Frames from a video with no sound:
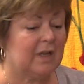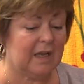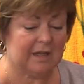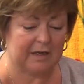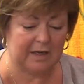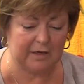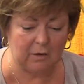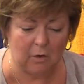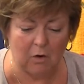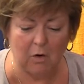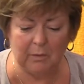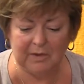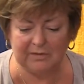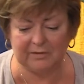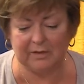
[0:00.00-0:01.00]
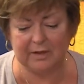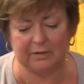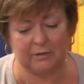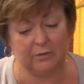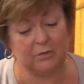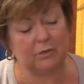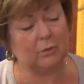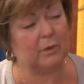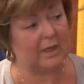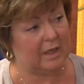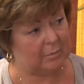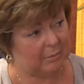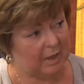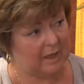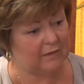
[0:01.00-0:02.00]
And I always like to do it
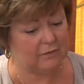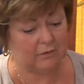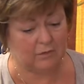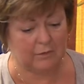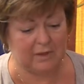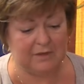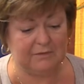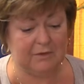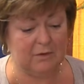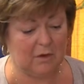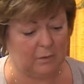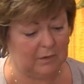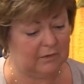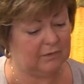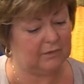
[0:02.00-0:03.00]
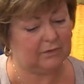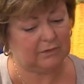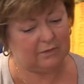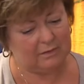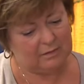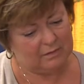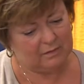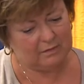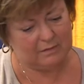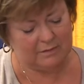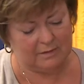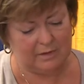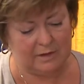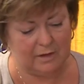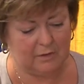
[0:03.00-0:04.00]
in pencil, even though it's,
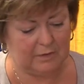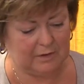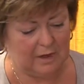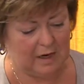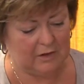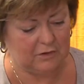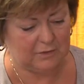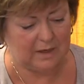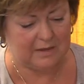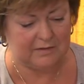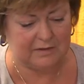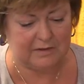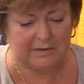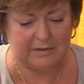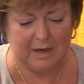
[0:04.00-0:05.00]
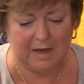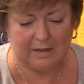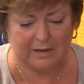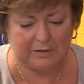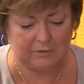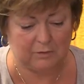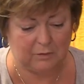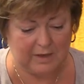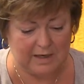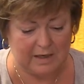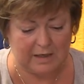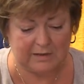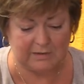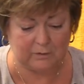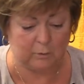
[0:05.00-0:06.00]
you know, the contrast is not as great
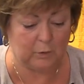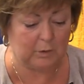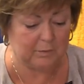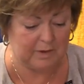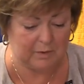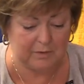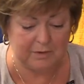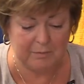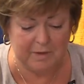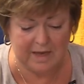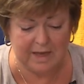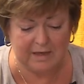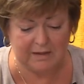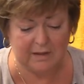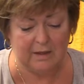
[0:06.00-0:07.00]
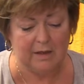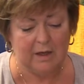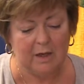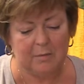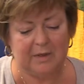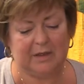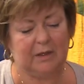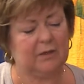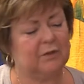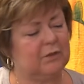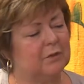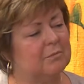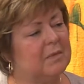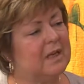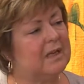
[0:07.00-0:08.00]
as it would be with pen, because
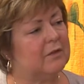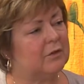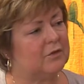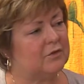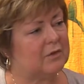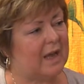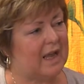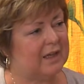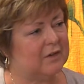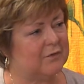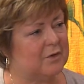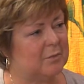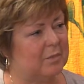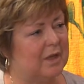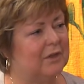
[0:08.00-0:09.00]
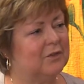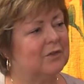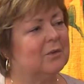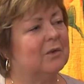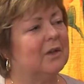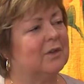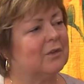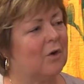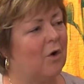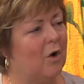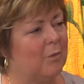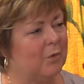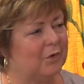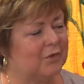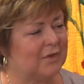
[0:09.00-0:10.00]
to me the drag of the pencil is
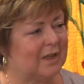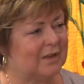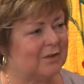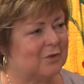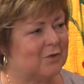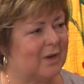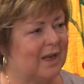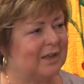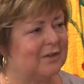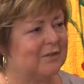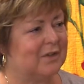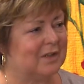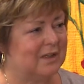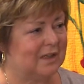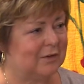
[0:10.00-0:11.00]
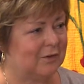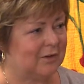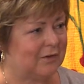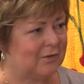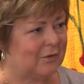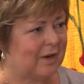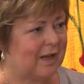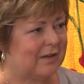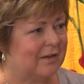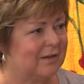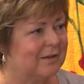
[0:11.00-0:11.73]
almost like the drag of the needle and thread.